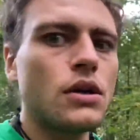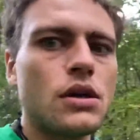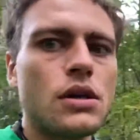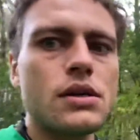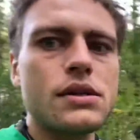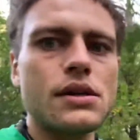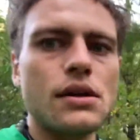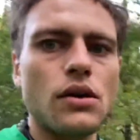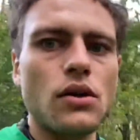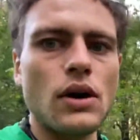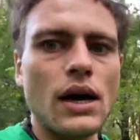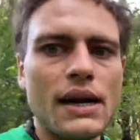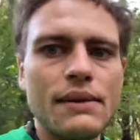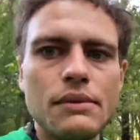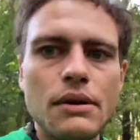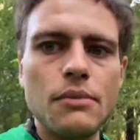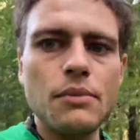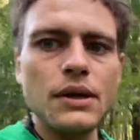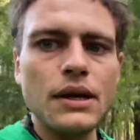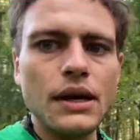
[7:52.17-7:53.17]
So I
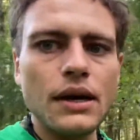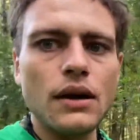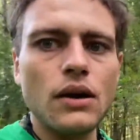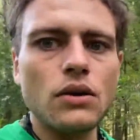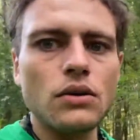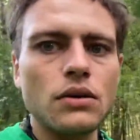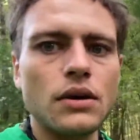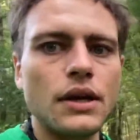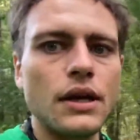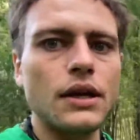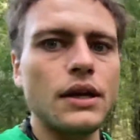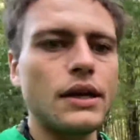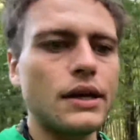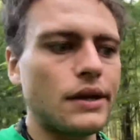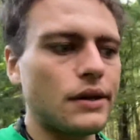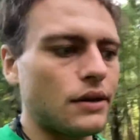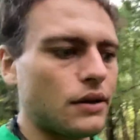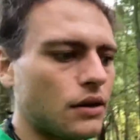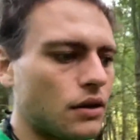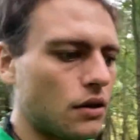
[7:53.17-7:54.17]
may be out
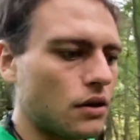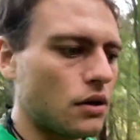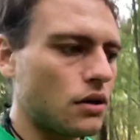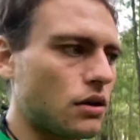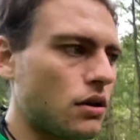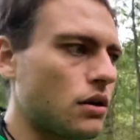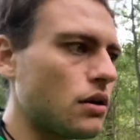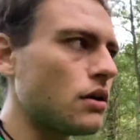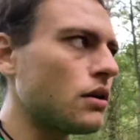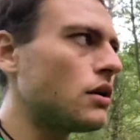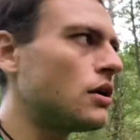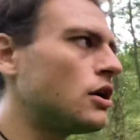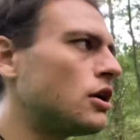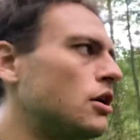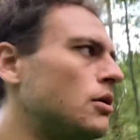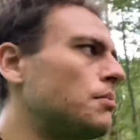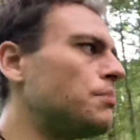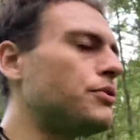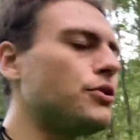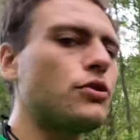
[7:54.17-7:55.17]
in
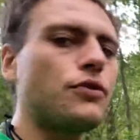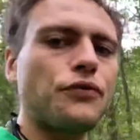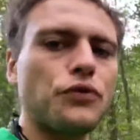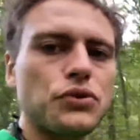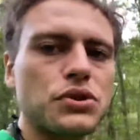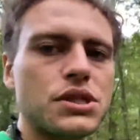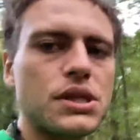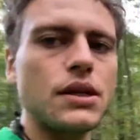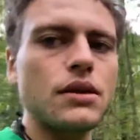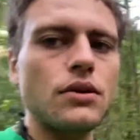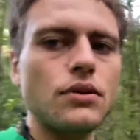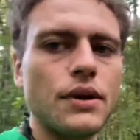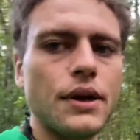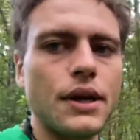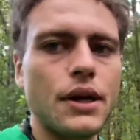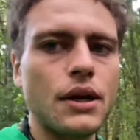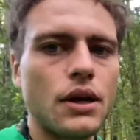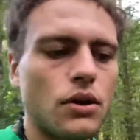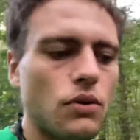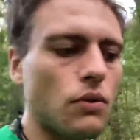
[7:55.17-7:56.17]
beautiful
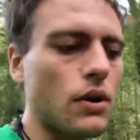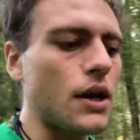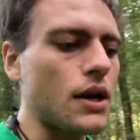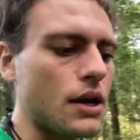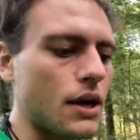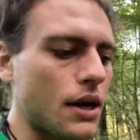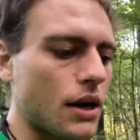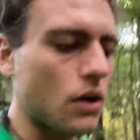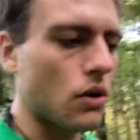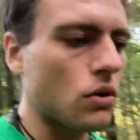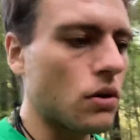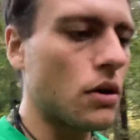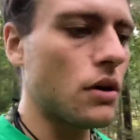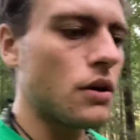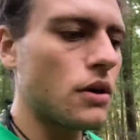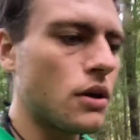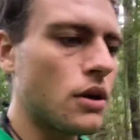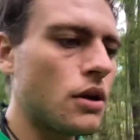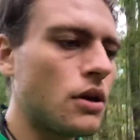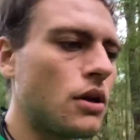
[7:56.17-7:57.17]
scenery right now,
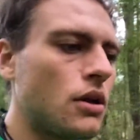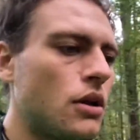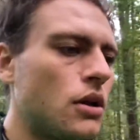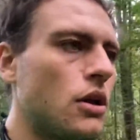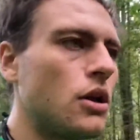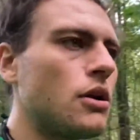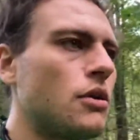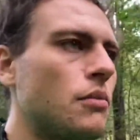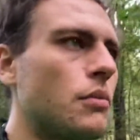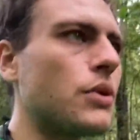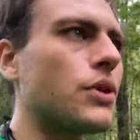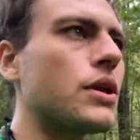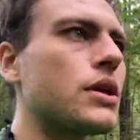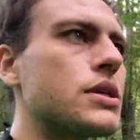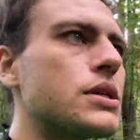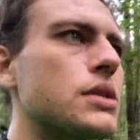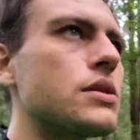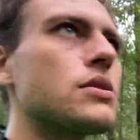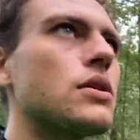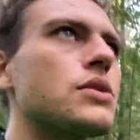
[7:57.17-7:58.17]
but
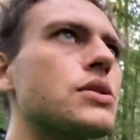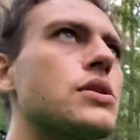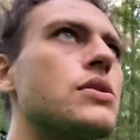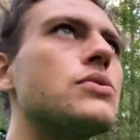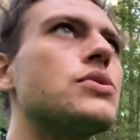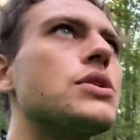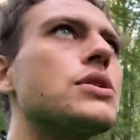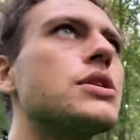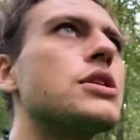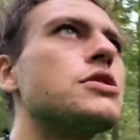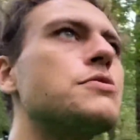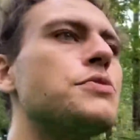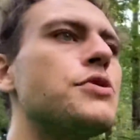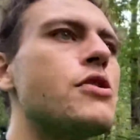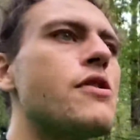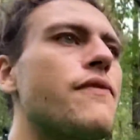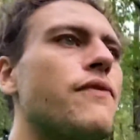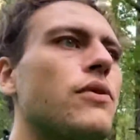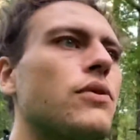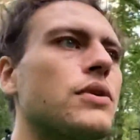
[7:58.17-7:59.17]
this is also just as
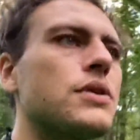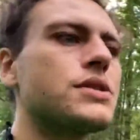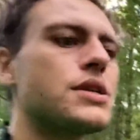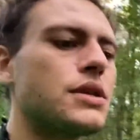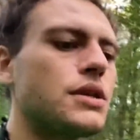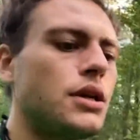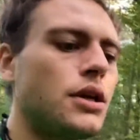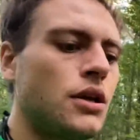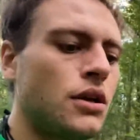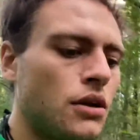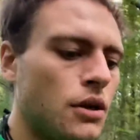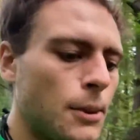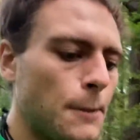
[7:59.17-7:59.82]
beautiful as any